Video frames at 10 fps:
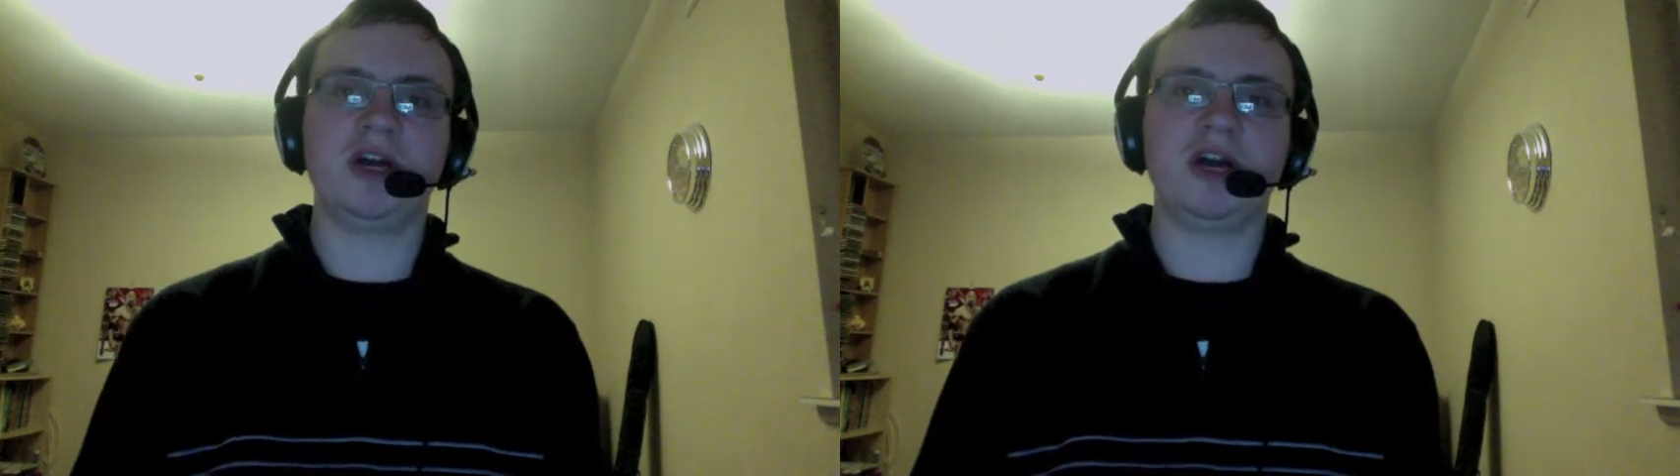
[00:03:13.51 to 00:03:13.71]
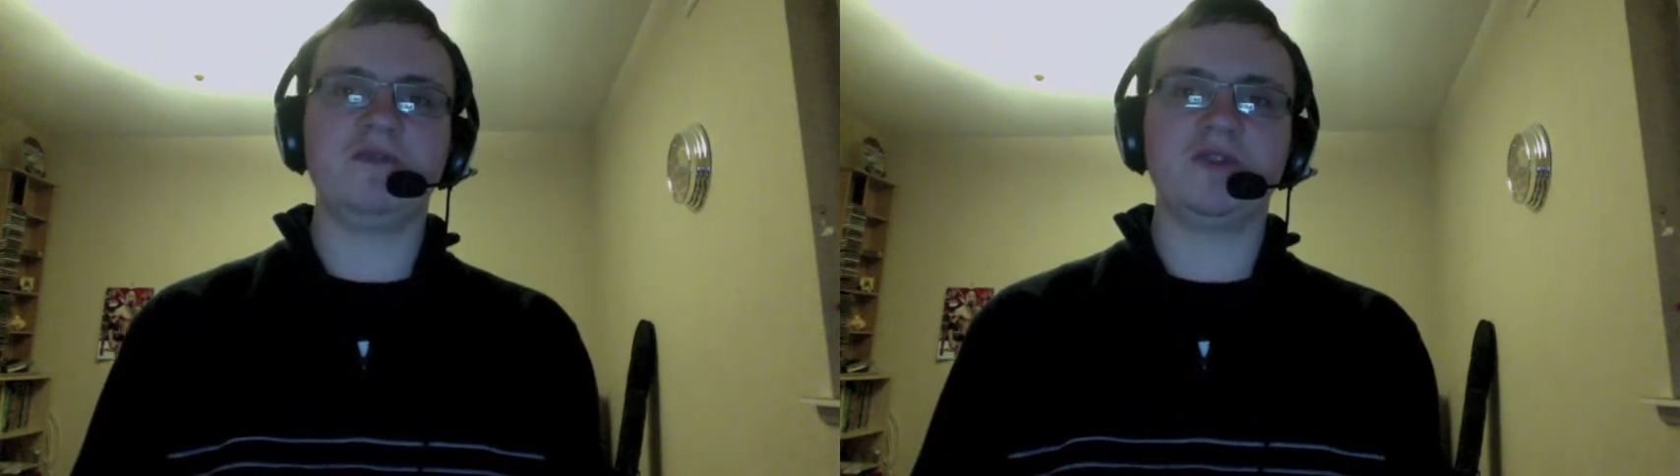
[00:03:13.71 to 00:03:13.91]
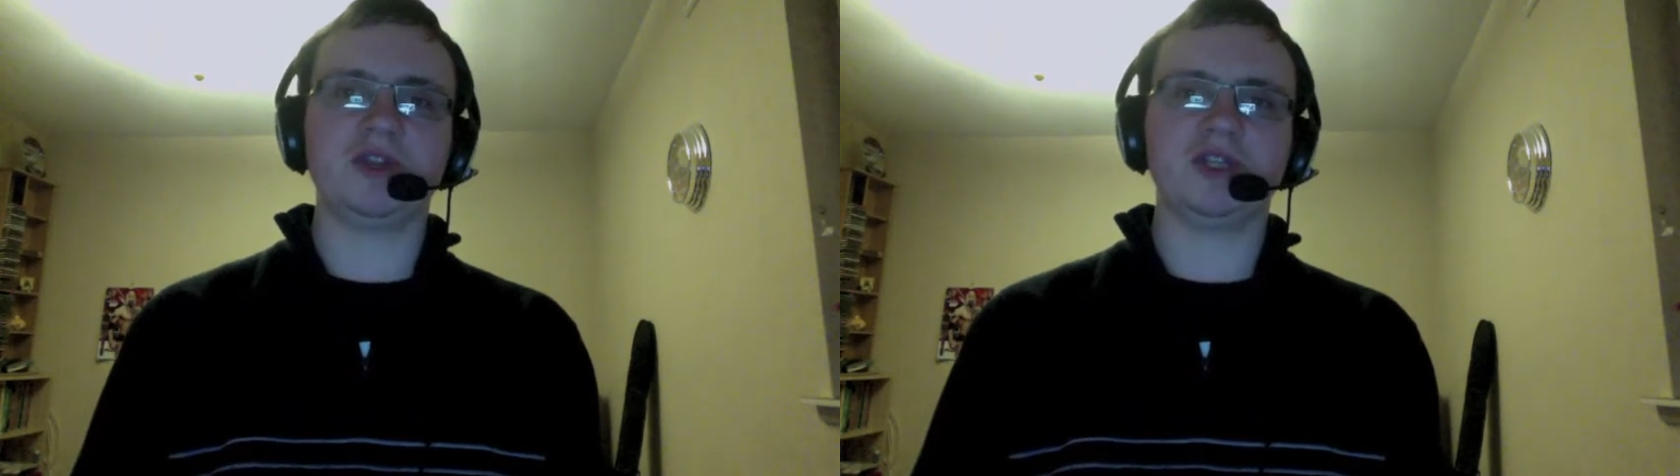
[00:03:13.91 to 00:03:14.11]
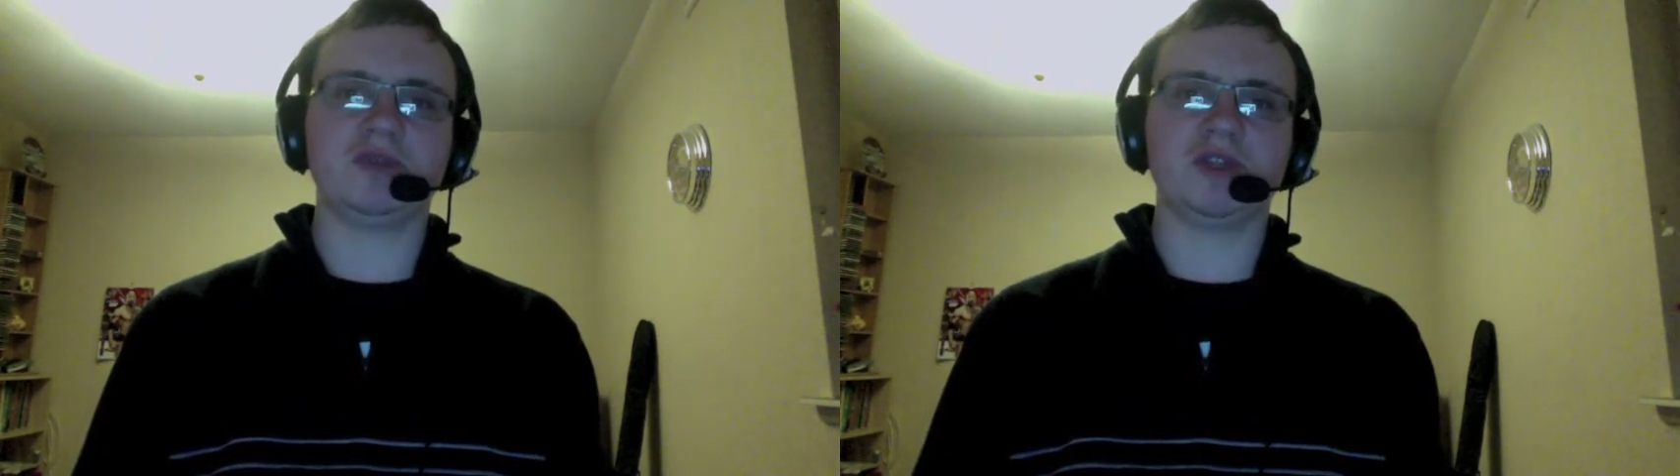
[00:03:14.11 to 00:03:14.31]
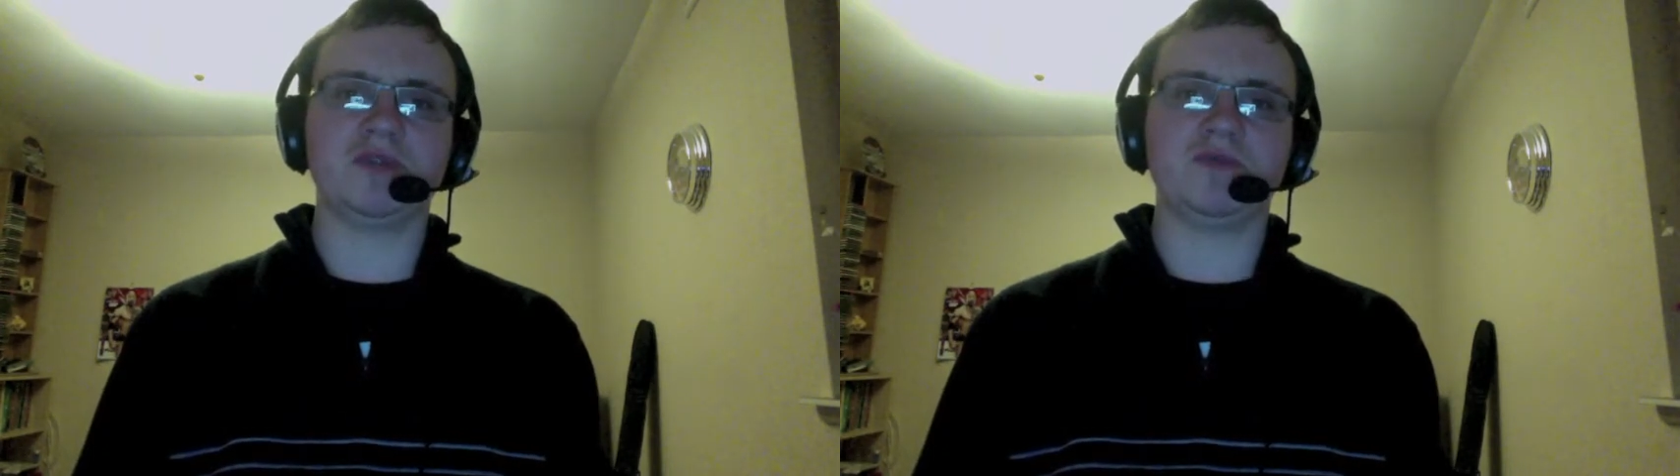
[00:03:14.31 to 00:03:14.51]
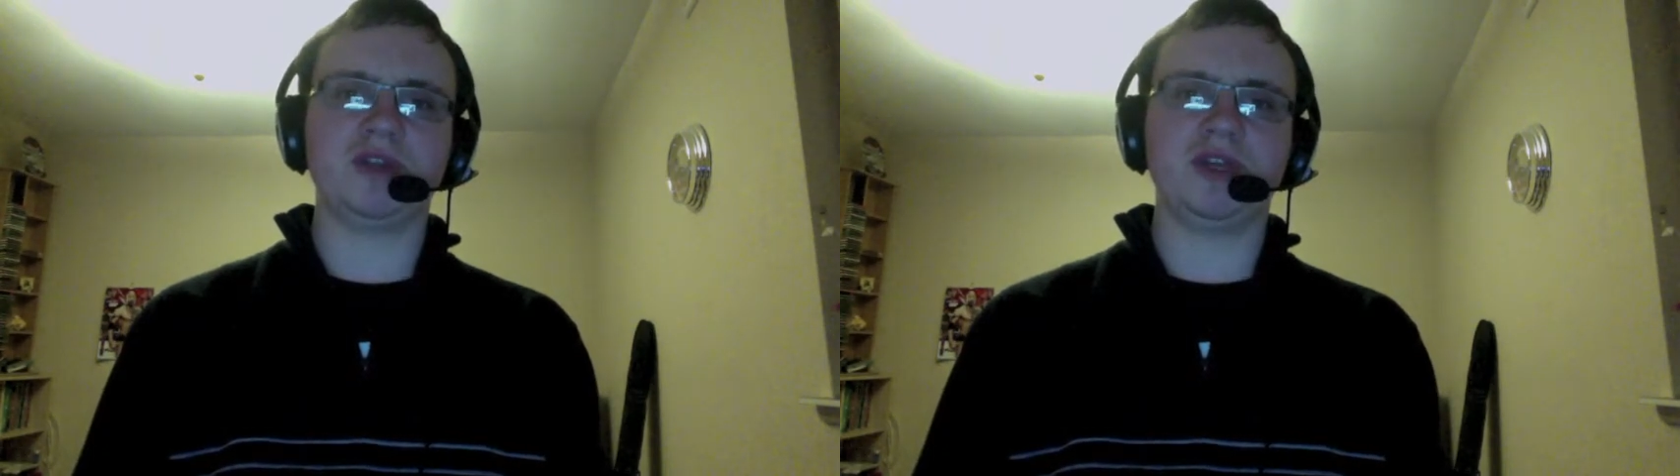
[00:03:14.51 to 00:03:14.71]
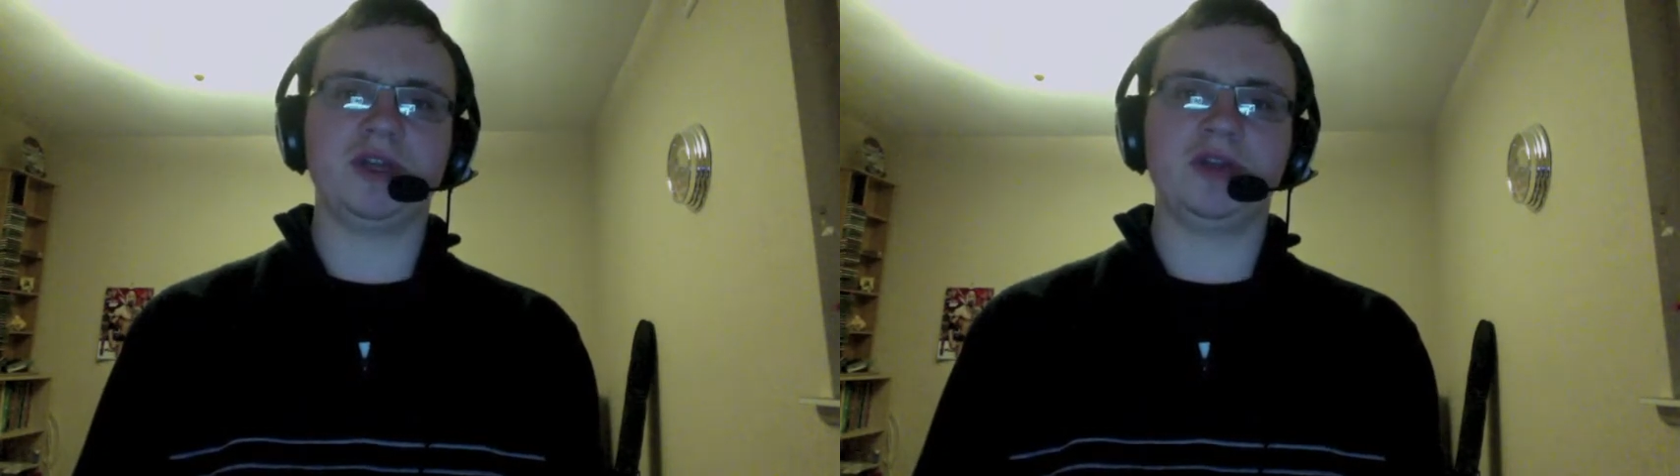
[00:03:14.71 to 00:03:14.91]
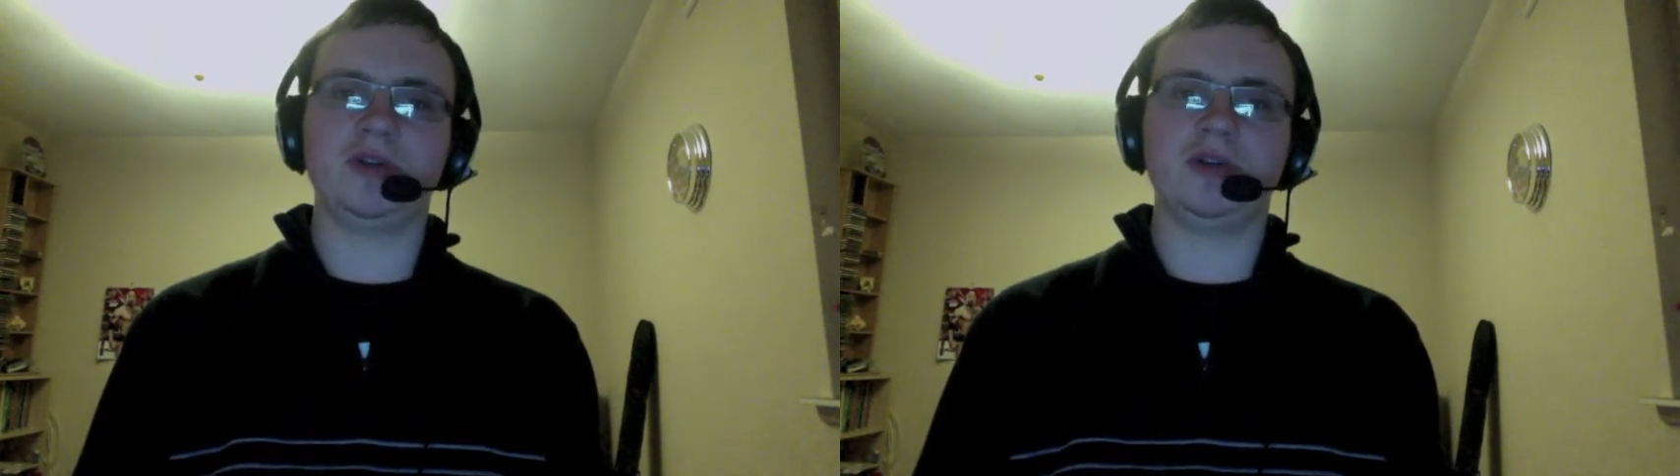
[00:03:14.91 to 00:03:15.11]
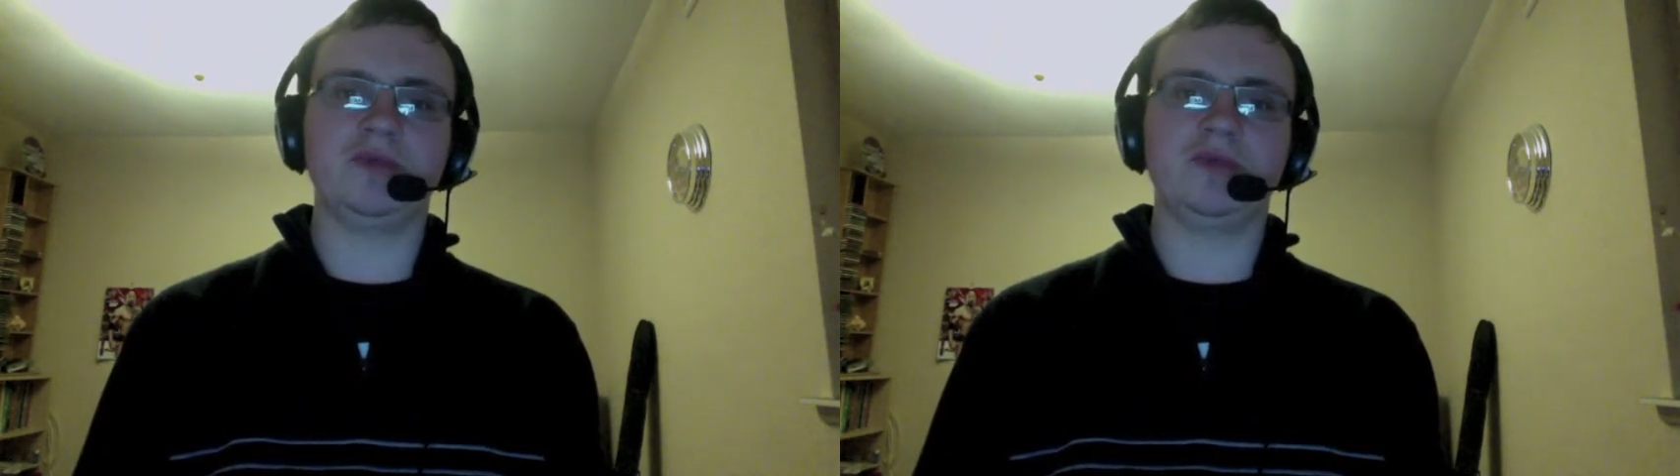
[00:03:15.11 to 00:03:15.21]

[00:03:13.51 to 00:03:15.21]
I thought this was a really not good